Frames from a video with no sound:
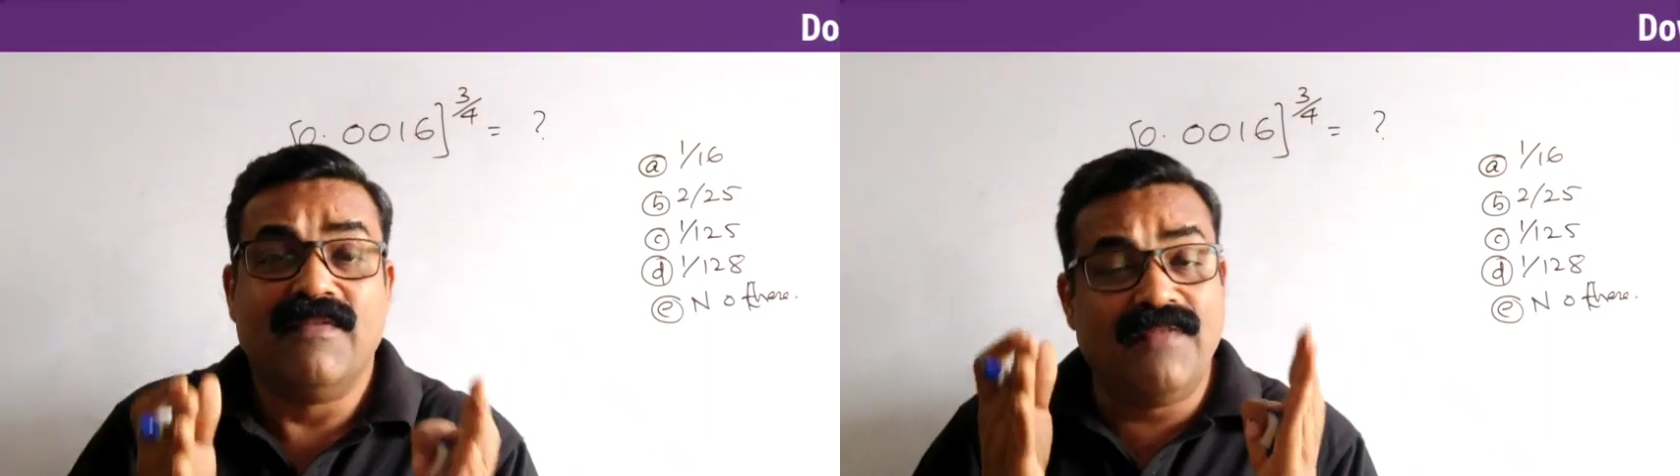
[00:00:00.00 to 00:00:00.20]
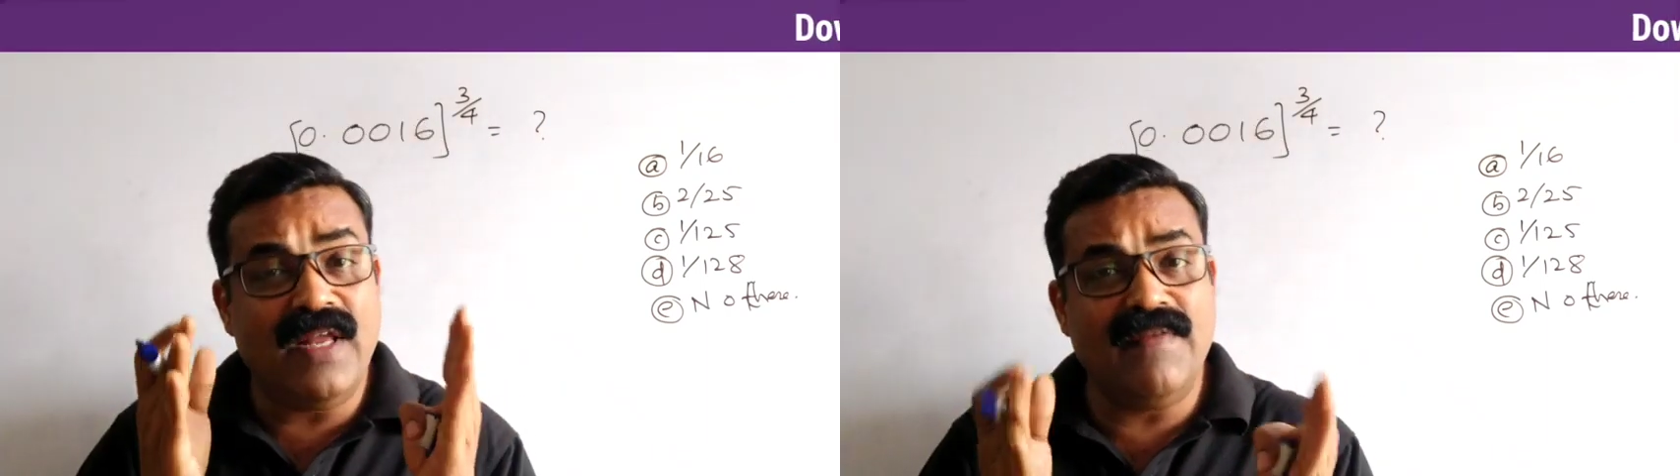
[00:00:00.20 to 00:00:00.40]

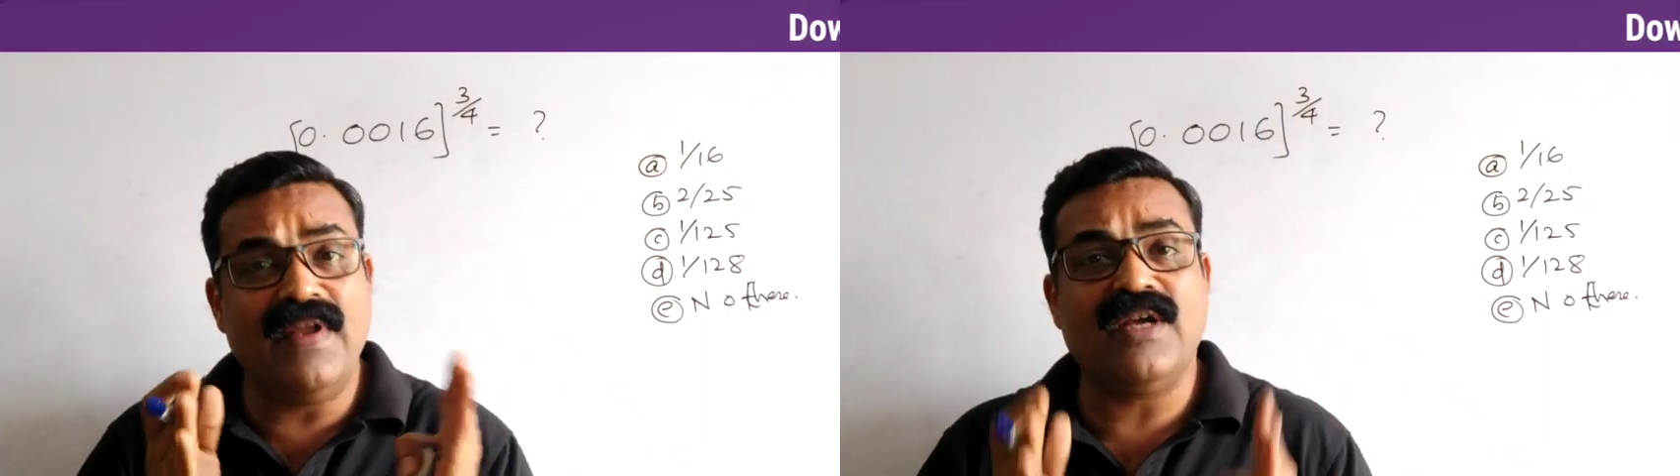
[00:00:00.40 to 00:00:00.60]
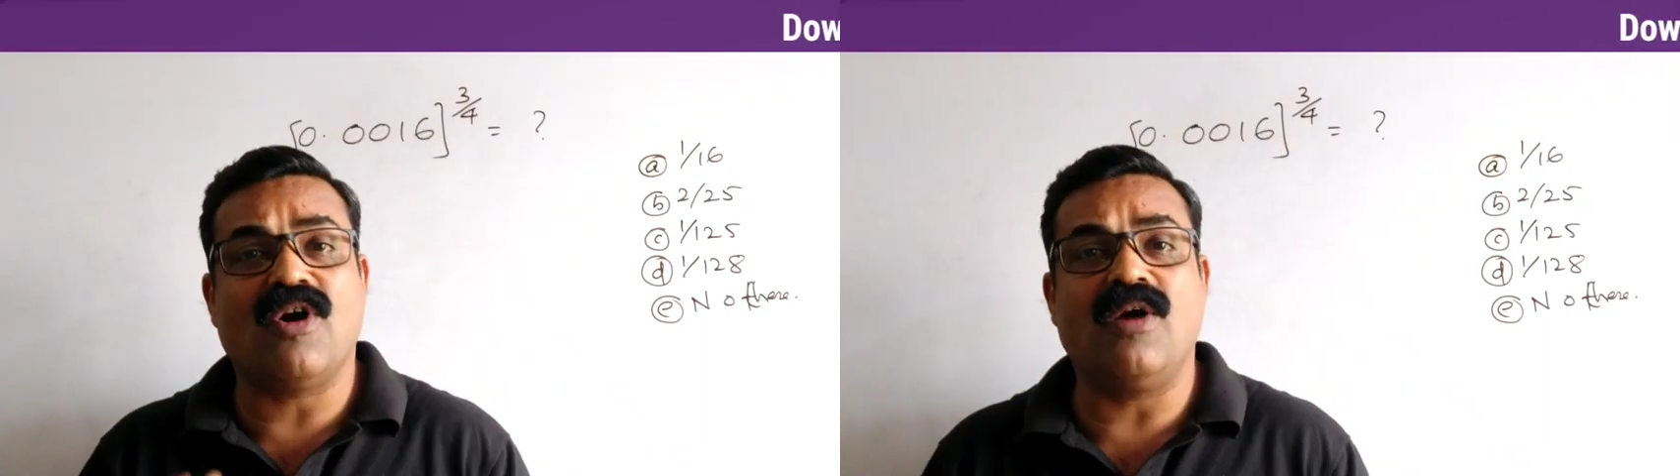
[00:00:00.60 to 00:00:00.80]
very,
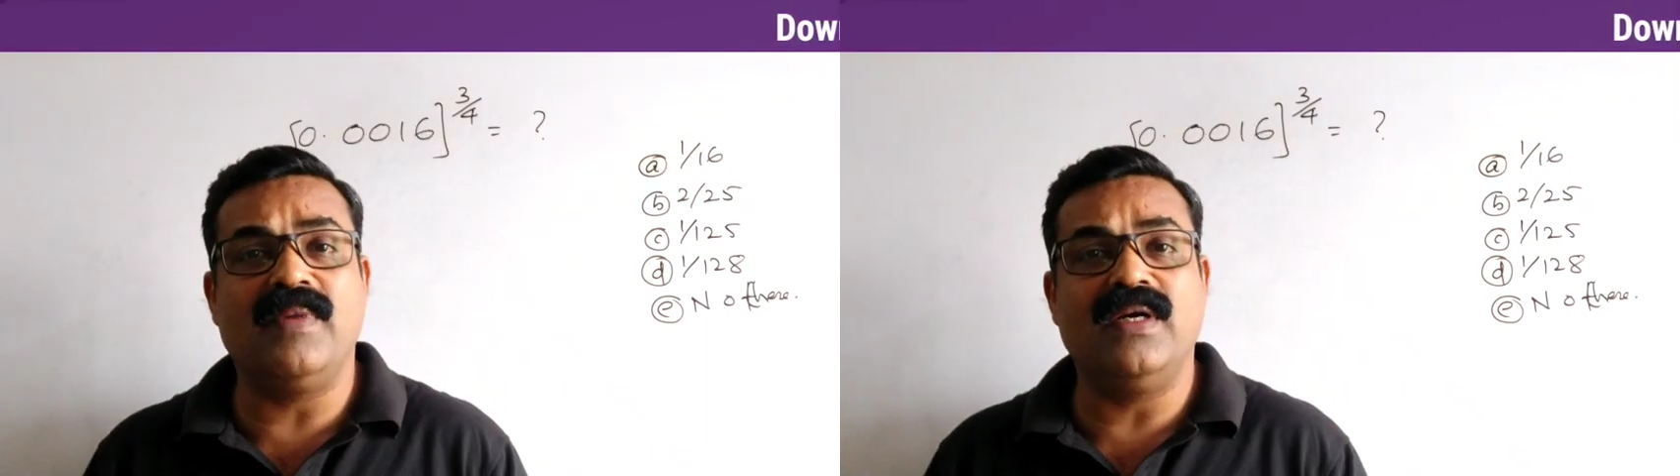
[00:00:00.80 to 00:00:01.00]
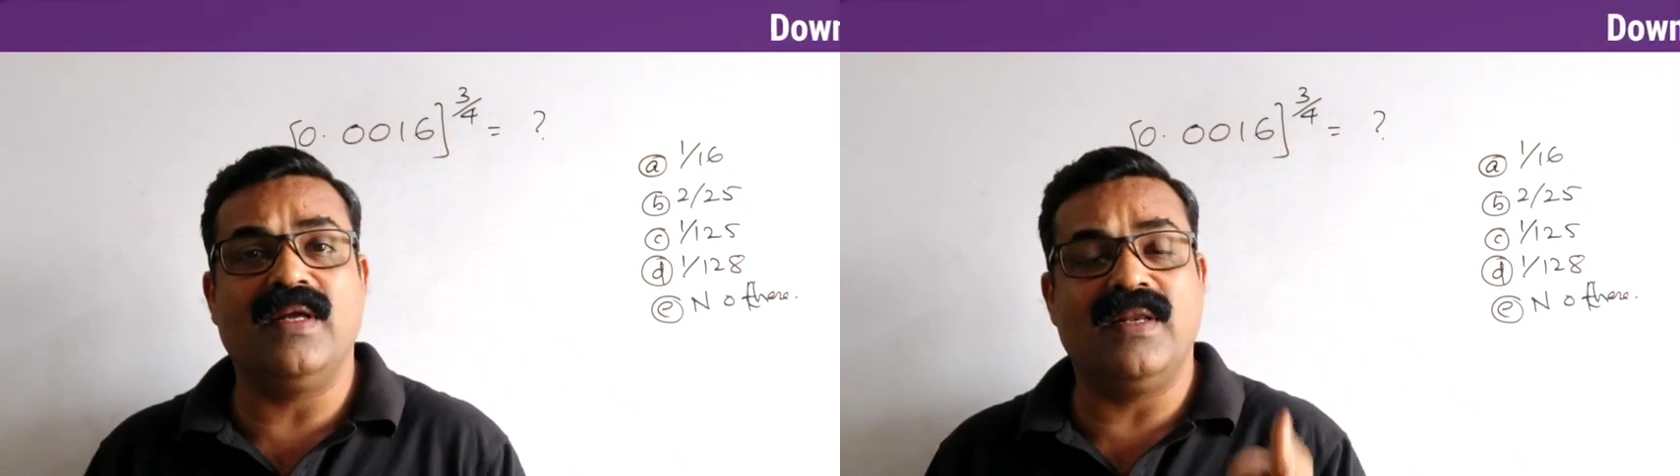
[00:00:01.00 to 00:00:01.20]
very
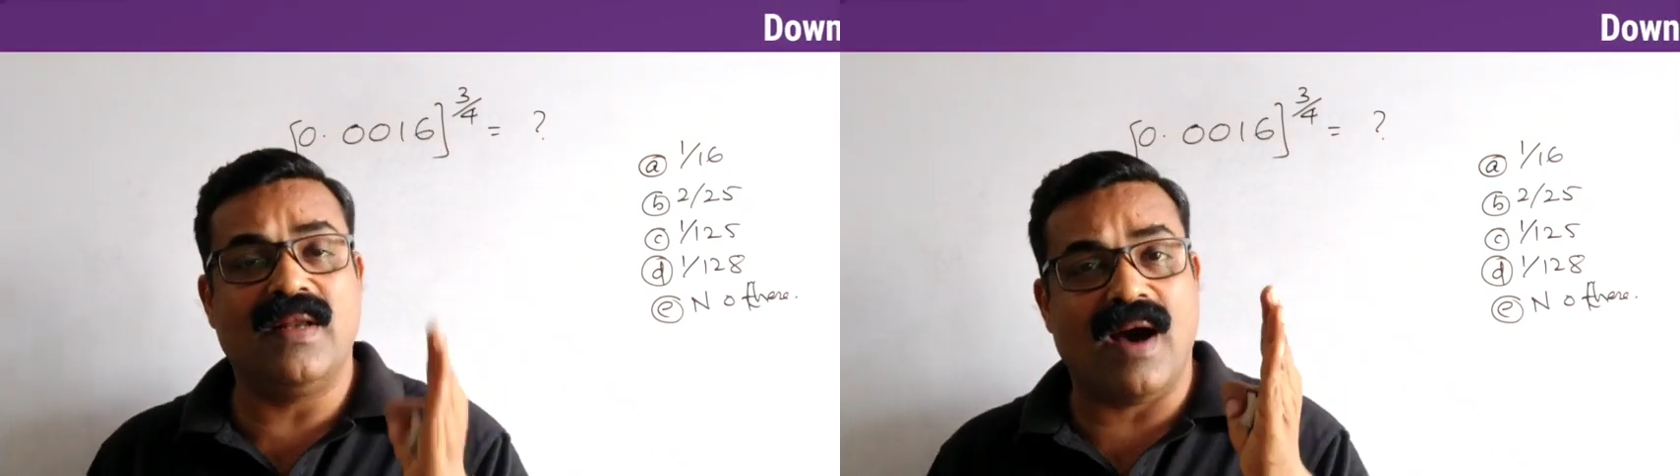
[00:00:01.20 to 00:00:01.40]
common in